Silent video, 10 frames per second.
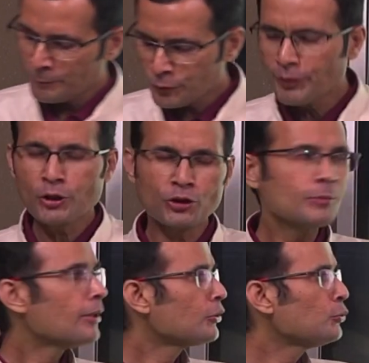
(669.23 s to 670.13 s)
So, we are talking
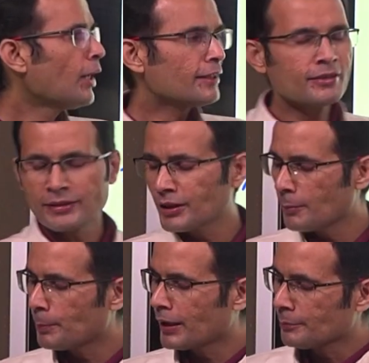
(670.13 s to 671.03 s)
about two adjacent
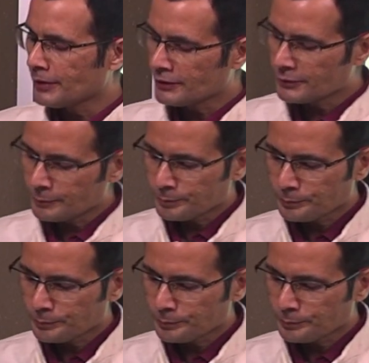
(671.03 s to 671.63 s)
compartments.